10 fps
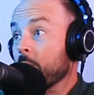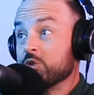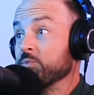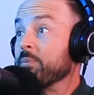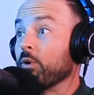
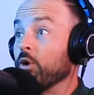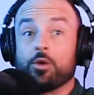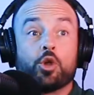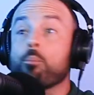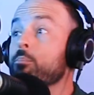Most people,
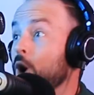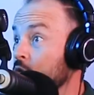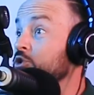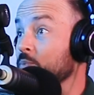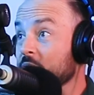
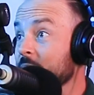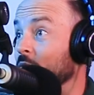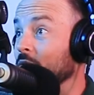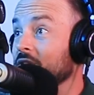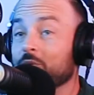most
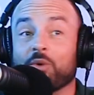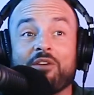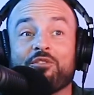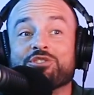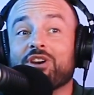people. When I
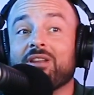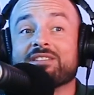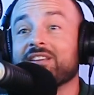first started this,